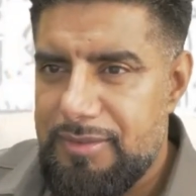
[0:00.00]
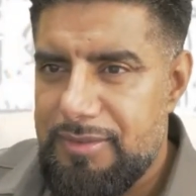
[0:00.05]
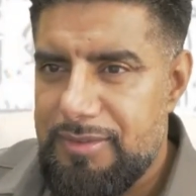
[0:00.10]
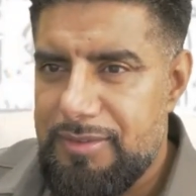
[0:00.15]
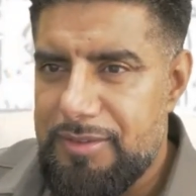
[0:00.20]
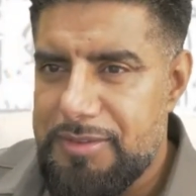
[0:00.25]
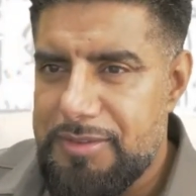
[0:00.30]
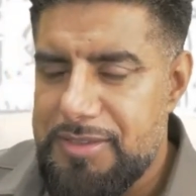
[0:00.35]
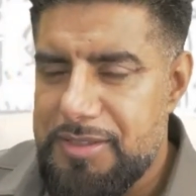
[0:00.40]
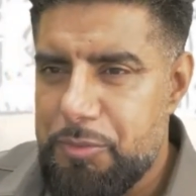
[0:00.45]

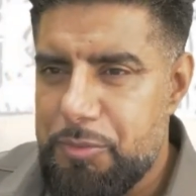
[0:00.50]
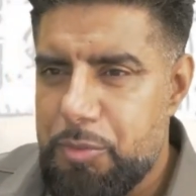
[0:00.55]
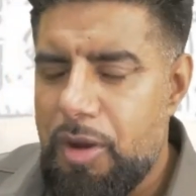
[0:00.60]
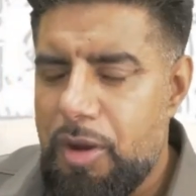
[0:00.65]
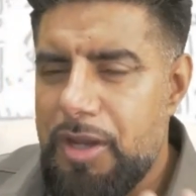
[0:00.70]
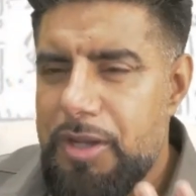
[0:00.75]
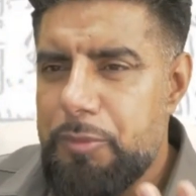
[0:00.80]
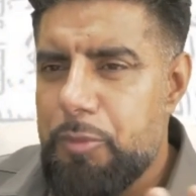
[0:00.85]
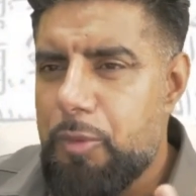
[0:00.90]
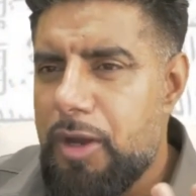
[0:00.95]
You see,
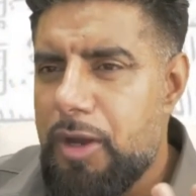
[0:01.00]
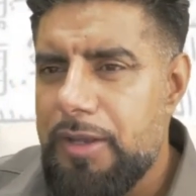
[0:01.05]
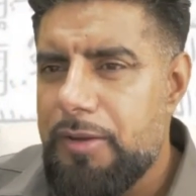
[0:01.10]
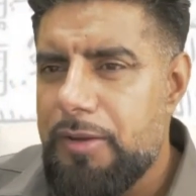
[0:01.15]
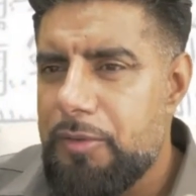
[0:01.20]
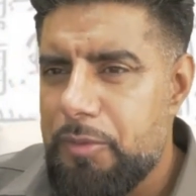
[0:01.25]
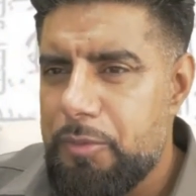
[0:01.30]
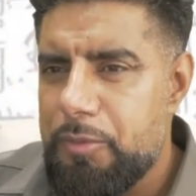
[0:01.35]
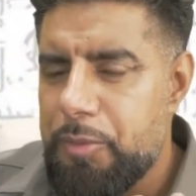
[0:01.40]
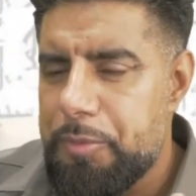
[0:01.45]
why
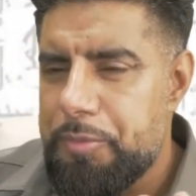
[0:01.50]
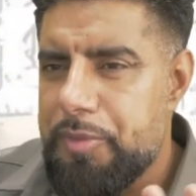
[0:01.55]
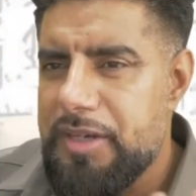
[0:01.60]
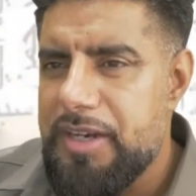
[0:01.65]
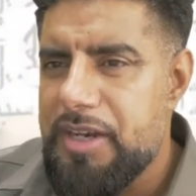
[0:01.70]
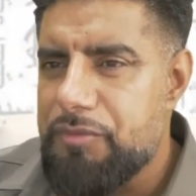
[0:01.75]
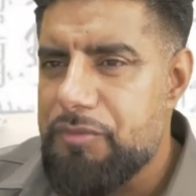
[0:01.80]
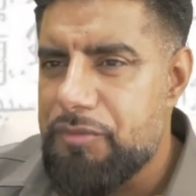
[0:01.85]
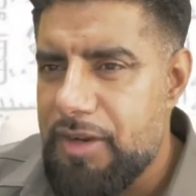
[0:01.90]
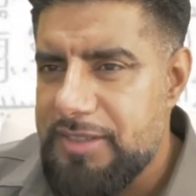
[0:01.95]
are we
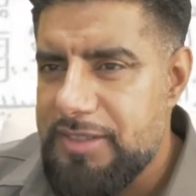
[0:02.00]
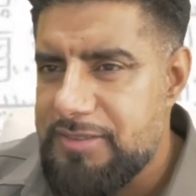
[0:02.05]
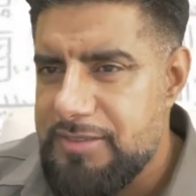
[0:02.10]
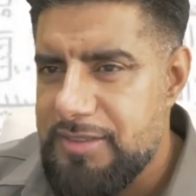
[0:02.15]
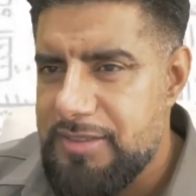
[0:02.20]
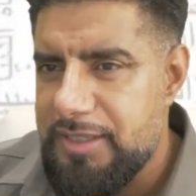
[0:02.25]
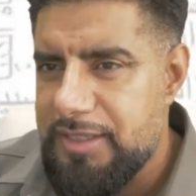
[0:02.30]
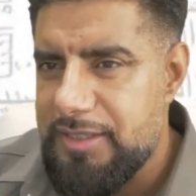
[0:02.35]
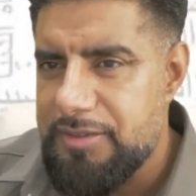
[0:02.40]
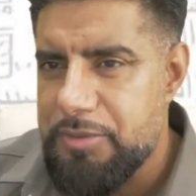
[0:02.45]
bringing
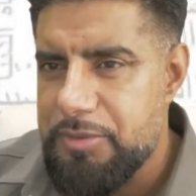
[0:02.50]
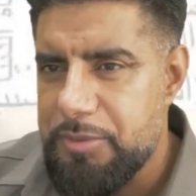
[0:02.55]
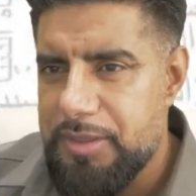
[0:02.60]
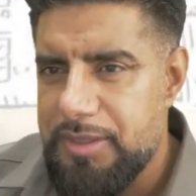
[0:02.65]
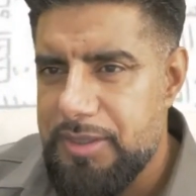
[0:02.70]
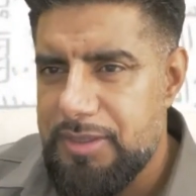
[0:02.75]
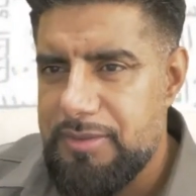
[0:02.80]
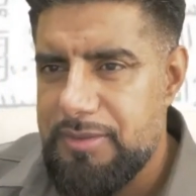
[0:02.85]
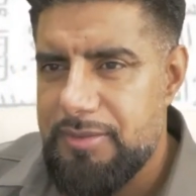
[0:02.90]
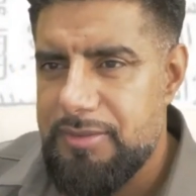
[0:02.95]
race into
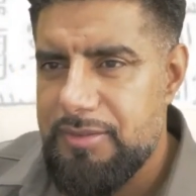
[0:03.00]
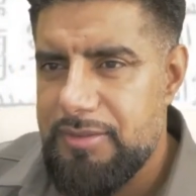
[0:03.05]
it?